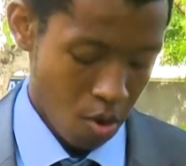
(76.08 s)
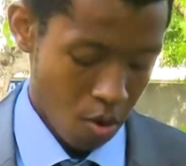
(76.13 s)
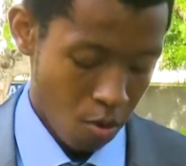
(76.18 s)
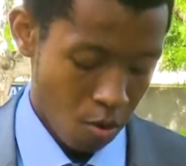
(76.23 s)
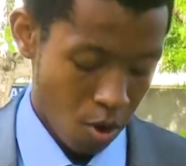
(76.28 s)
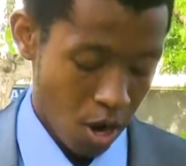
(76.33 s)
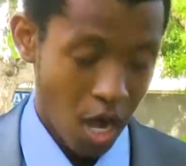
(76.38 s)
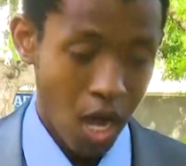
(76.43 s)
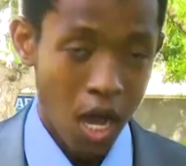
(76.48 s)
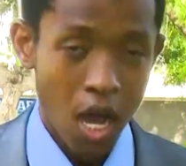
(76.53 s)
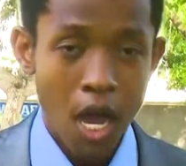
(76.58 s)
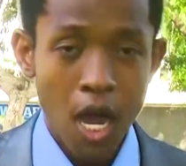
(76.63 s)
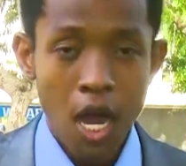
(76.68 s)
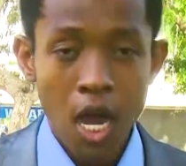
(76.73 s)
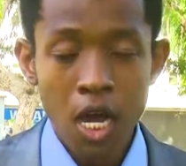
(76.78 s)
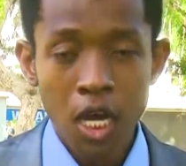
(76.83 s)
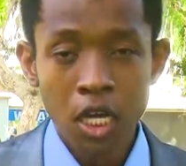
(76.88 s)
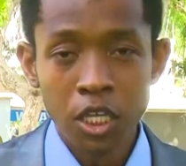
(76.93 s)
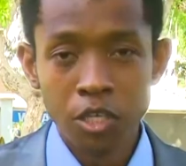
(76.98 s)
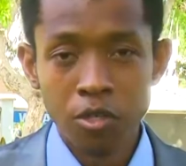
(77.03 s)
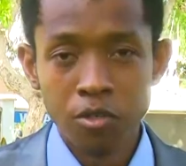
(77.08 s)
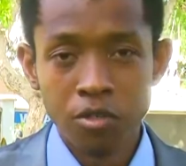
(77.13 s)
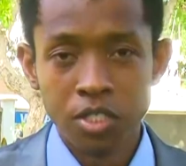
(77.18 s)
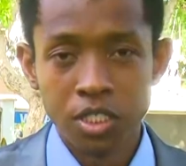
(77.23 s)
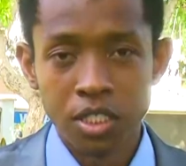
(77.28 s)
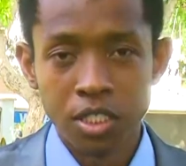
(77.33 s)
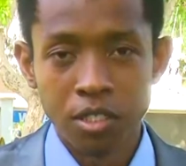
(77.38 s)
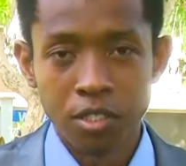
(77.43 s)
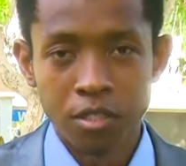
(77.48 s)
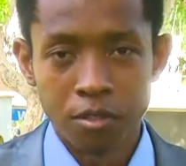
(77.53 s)
were
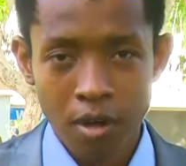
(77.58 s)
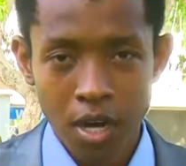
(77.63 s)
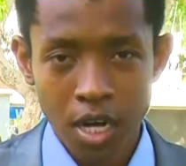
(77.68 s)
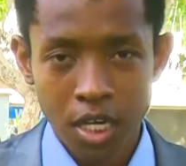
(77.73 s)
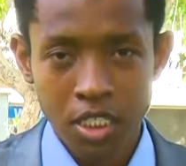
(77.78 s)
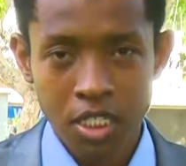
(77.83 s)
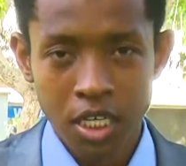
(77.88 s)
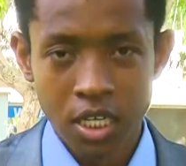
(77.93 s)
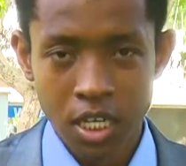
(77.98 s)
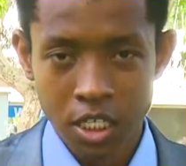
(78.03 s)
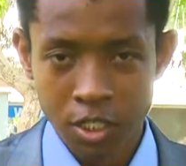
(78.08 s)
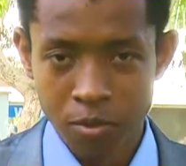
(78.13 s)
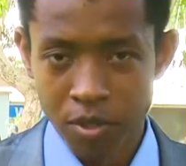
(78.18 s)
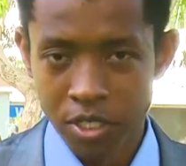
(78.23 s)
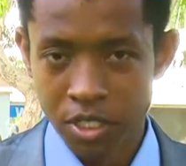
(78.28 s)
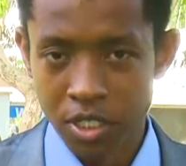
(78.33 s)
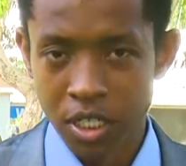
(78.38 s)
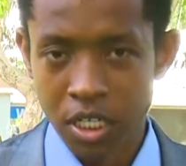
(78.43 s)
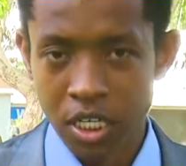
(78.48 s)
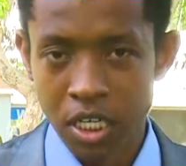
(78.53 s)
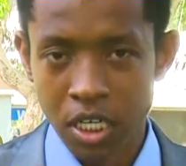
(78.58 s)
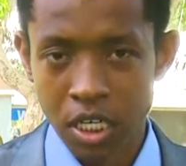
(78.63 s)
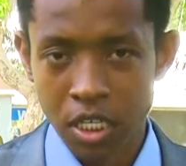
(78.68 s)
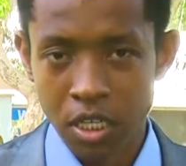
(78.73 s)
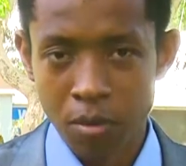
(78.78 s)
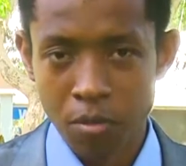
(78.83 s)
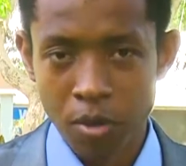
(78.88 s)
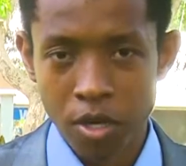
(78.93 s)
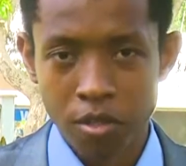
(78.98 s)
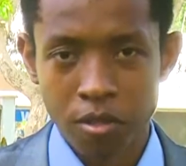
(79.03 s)
using drugs, especially in
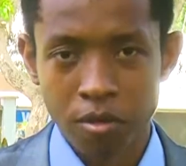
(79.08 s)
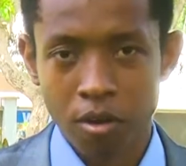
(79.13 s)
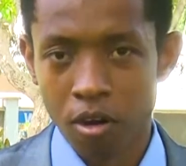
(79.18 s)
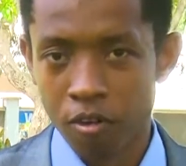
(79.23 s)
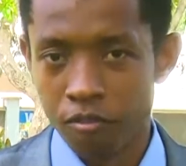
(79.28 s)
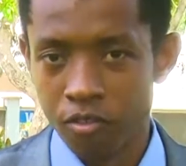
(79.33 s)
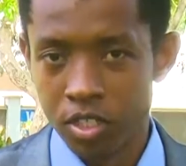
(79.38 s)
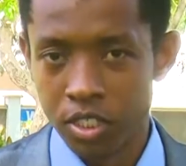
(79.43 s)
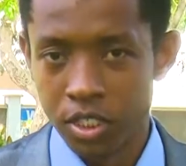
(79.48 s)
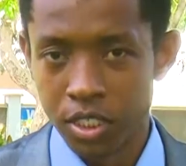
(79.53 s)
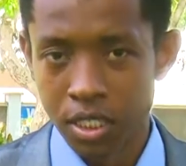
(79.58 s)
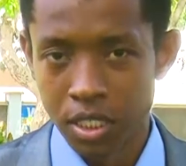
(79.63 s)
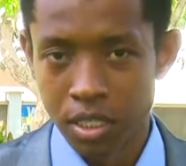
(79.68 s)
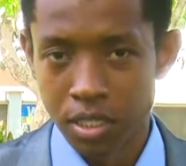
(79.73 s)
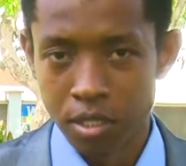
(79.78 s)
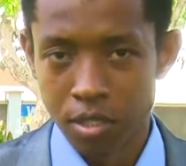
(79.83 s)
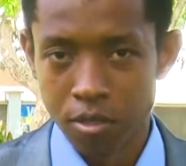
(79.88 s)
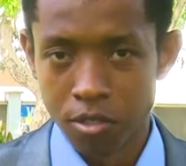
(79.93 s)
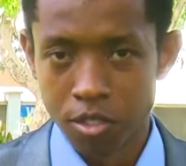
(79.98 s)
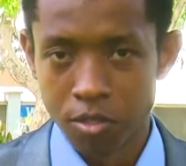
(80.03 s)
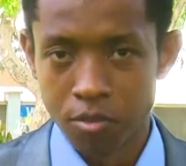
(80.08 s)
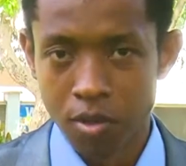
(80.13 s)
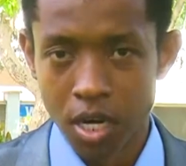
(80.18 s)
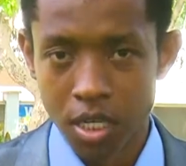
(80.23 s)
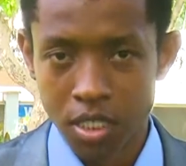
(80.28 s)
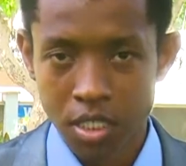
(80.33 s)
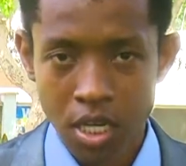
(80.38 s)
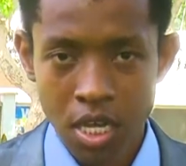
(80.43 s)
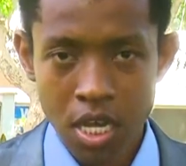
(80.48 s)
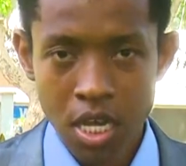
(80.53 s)
the method of injecting those
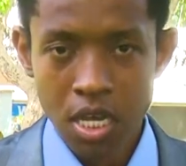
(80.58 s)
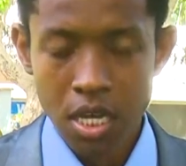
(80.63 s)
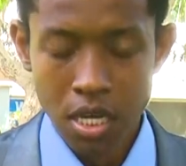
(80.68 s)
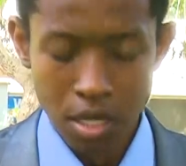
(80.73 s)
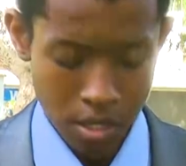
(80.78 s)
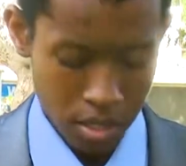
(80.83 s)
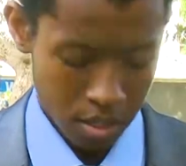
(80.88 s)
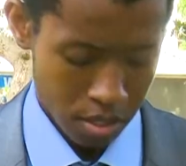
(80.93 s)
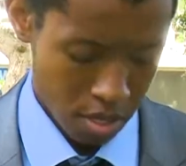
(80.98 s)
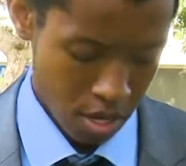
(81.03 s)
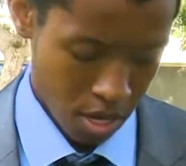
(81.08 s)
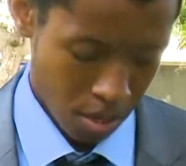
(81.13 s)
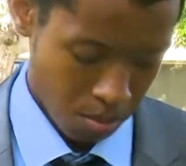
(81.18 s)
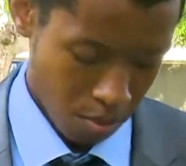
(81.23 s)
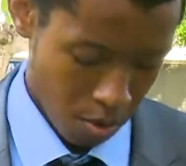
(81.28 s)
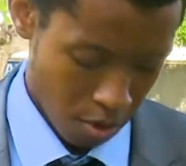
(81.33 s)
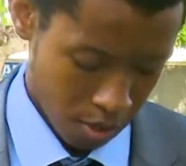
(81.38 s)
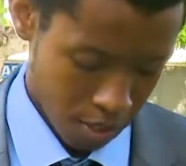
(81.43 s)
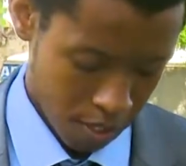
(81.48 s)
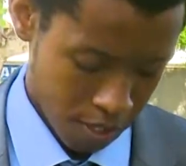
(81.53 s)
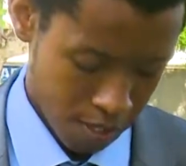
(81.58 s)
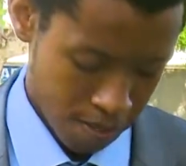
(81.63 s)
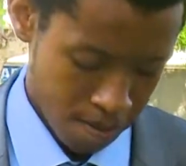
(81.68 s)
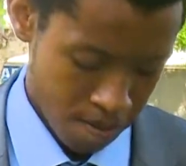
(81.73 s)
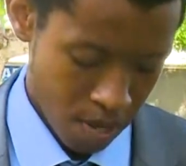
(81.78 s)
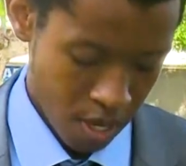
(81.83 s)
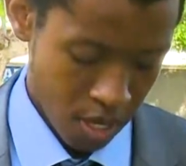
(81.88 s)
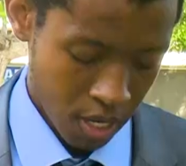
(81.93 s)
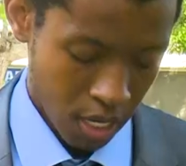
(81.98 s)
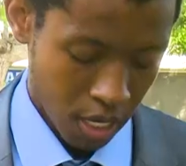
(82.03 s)
drugs in their bodies.
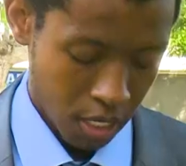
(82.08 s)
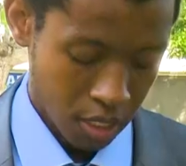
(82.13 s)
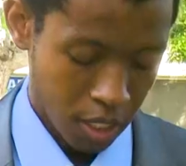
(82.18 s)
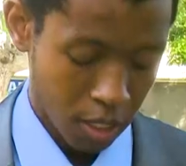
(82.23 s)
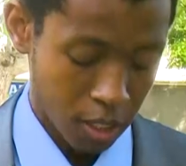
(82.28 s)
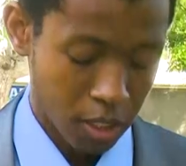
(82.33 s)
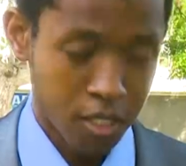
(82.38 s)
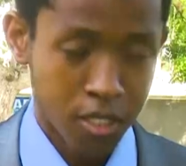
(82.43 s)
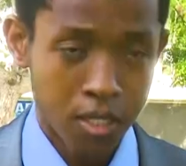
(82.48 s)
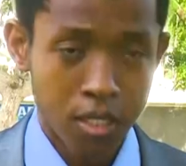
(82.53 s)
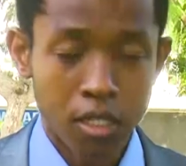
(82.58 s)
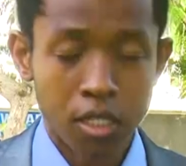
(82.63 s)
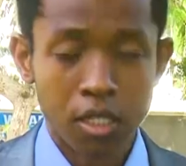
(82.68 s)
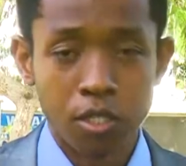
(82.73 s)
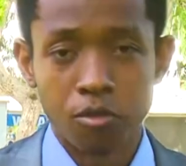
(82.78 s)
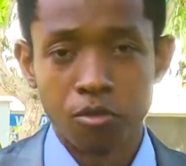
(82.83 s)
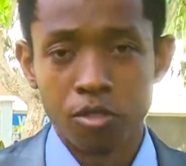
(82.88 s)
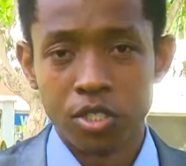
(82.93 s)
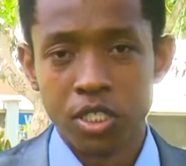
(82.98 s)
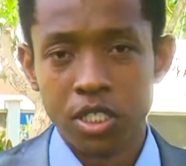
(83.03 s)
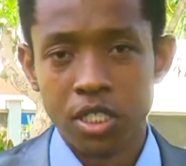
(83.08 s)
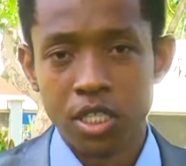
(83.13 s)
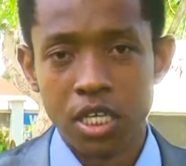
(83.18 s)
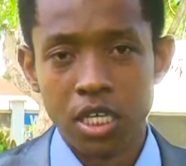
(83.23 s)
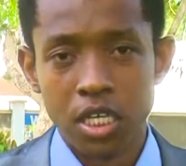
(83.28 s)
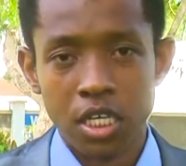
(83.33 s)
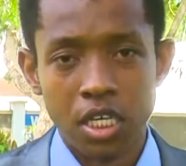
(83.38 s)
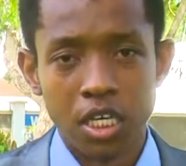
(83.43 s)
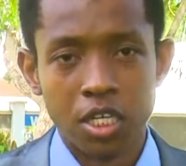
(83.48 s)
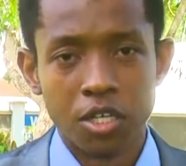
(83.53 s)
And thus, it was in the
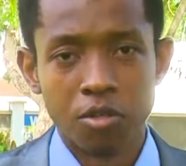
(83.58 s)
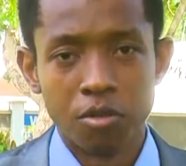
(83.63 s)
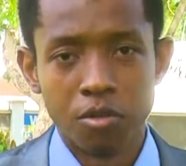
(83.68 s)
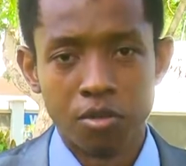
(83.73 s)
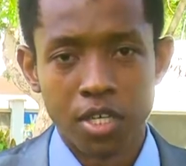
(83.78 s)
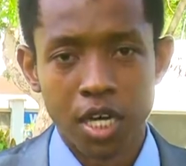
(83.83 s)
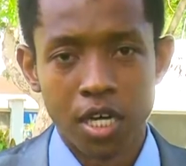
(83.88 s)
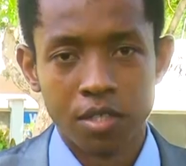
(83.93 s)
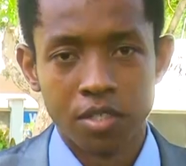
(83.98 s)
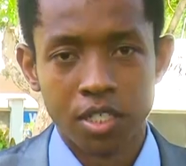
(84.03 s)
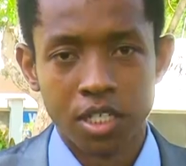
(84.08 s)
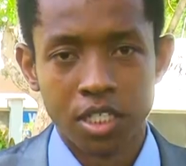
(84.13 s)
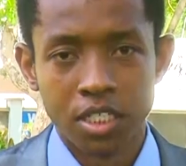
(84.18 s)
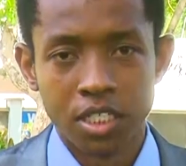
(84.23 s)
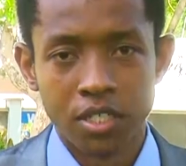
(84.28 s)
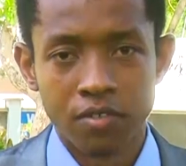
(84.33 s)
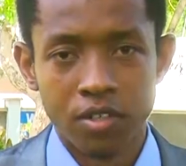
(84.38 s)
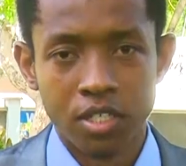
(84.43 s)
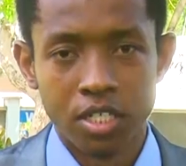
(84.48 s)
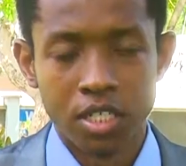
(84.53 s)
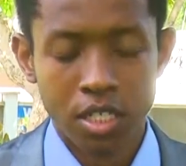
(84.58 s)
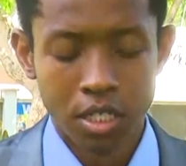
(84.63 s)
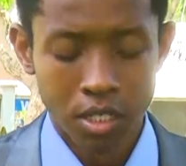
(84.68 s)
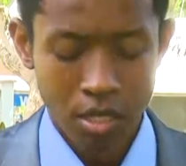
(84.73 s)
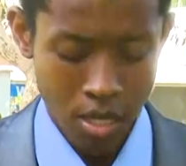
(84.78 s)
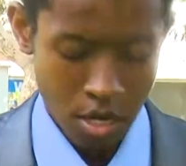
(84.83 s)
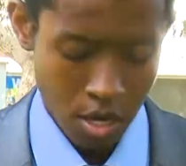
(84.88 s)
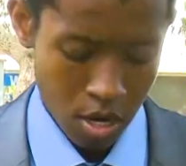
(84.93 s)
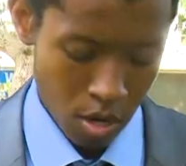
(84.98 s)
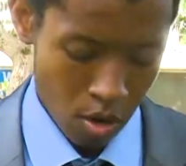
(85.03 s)
year 2017
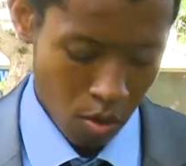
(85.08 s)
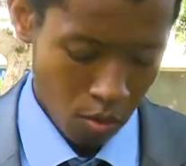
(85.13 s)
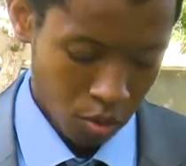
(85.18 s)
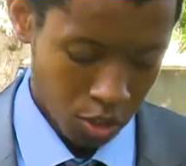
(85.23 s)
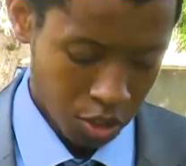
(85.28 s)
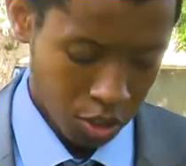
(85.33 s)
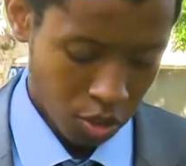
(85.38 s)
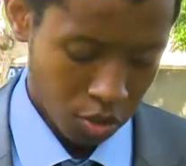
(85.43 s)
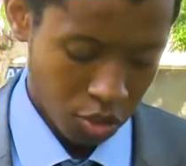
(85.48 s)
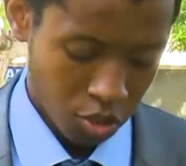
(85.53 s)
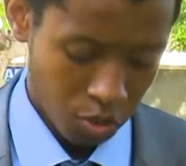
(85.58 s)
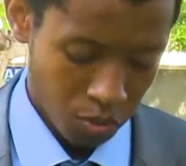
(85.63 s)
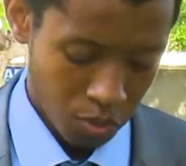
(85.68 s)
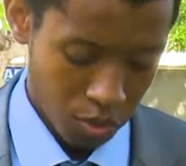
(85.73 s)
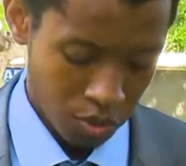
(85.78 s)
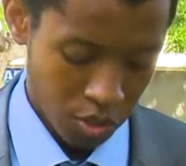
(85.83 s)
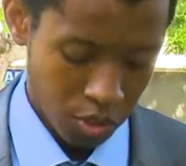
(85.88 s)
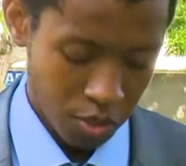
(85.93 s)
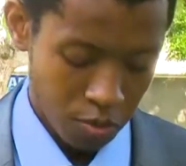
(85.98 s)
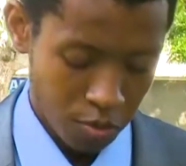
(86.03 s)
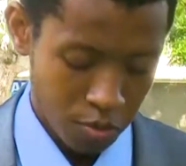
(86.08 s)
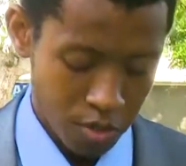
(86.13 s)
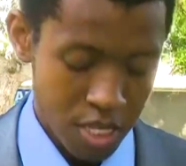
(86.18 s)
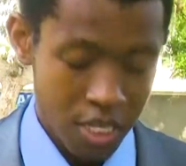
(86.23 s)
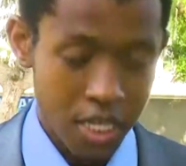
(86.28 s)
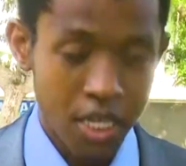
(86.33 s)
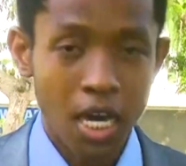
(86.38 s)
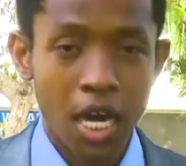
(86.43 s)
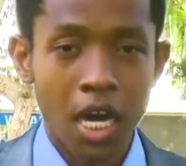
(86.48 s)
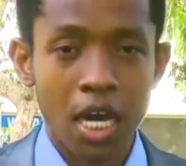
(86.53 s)
which contributed to
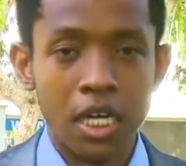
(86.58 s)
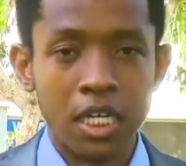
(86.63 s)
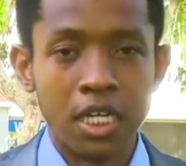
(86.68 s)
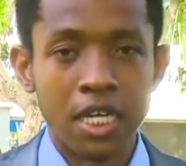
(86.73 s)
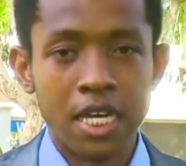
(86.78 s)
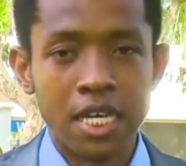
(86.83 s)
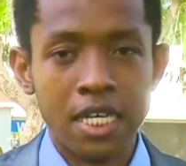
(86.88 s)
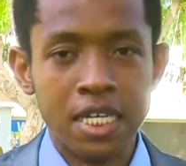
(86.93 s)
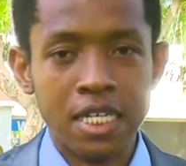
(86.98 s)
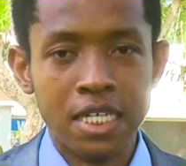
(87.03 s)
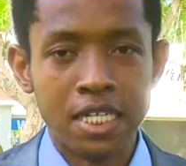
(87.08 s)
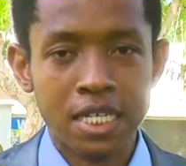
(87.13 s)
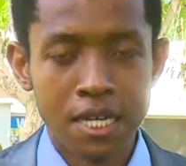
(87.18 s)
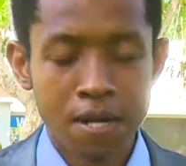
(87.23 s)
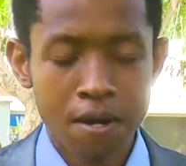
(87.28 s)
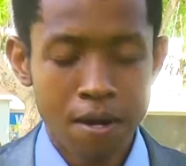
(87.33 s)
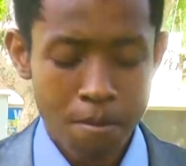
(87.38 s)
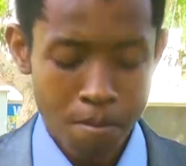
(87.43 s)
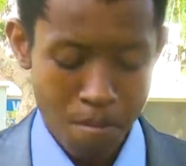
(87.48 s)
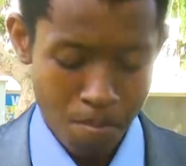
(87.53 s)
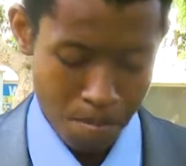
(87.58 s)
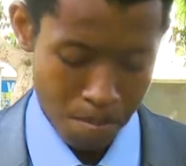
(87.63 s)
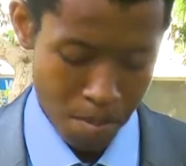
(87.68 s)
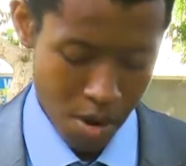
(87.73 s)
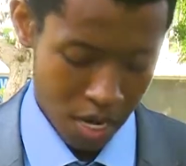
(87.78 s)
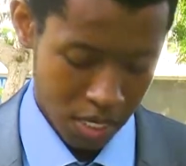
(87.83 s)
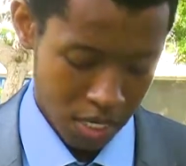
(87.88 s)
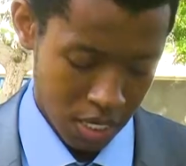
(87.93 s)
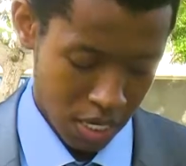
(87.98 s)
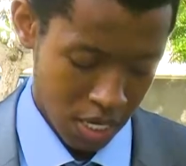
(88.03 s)
the unending
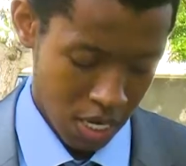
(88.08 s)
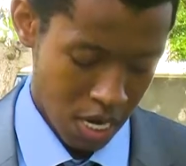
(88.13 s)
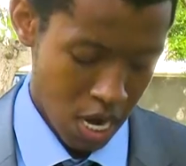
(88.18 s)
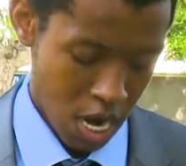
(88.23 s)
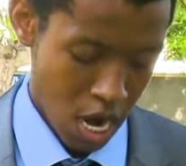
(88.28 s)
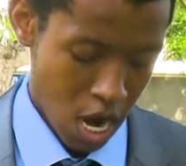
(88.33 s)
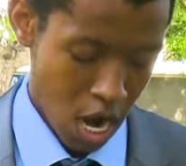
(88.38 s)
burden